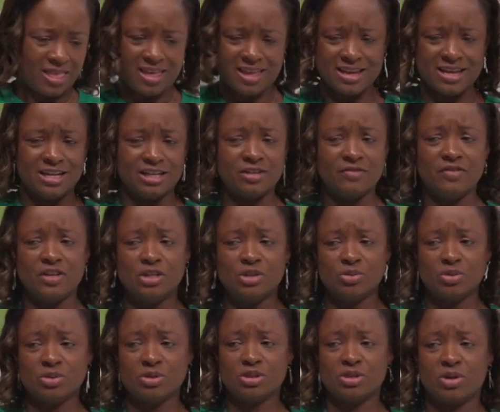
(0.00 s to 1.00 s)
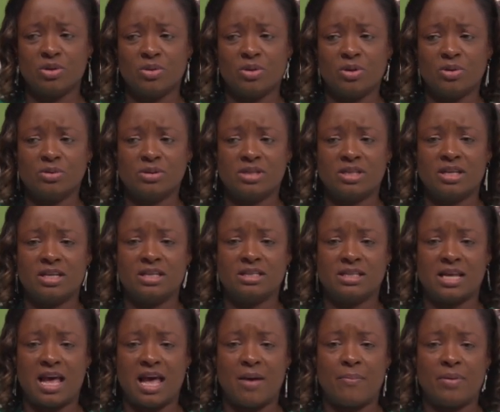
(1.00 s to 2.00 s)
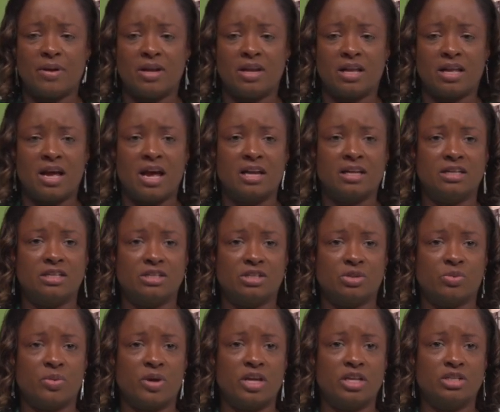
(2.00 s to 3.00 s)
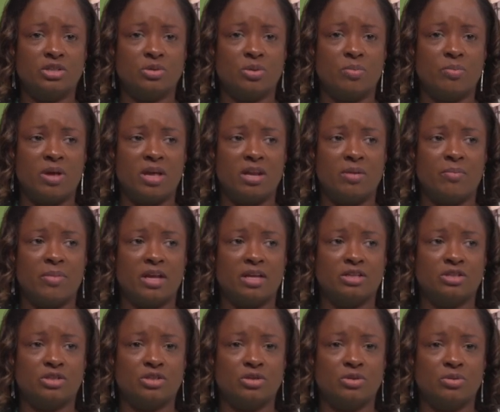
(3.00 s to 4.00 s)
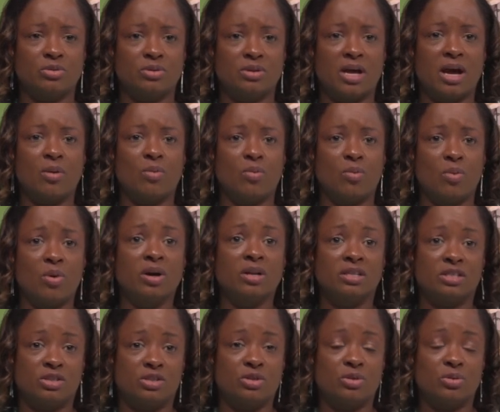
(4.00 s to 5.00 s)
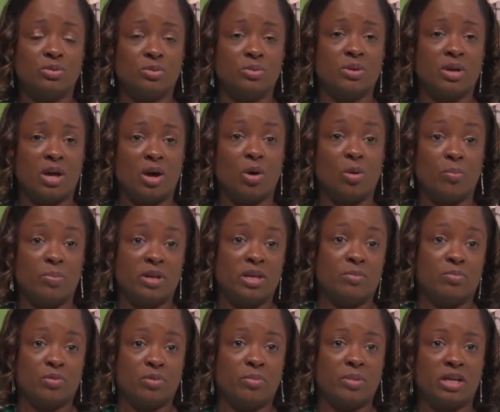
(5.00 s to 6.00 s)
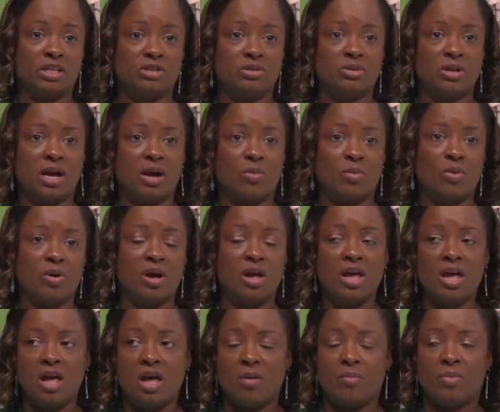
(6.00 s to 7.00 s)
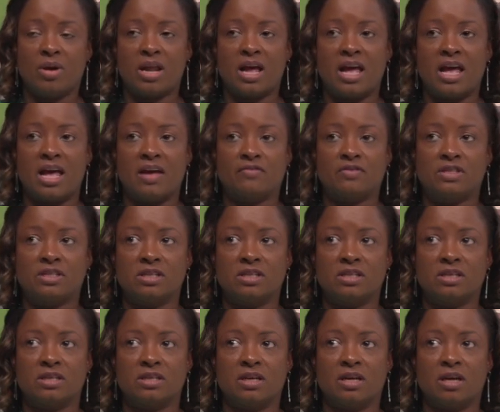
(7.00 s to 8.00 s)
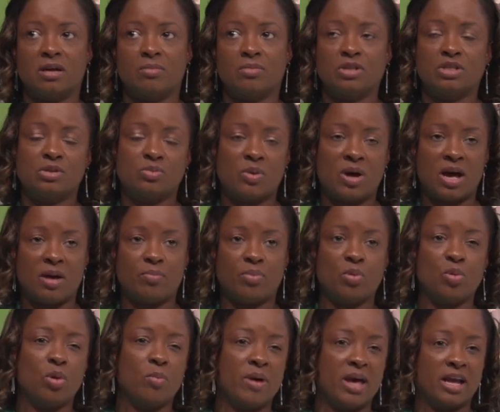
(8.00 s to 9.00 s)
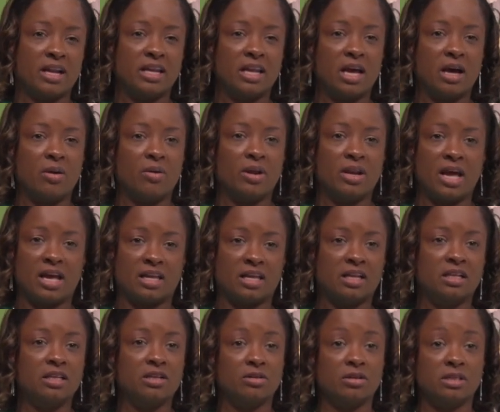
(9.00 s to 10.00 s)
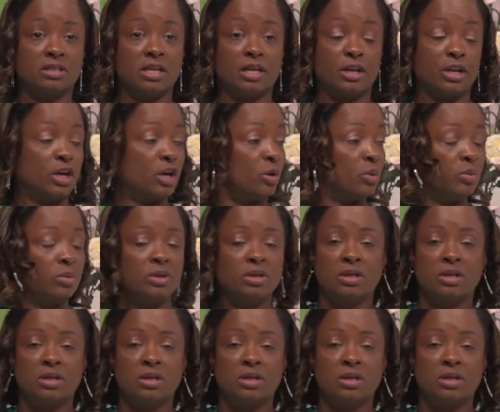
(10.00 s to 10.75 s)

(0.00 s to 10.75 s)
individuals. So those things happen, and it kind of dissuades you, and it makes you not want to help people. It makes you not want. But I have to. This is why I pull back now, and I can clearly say no.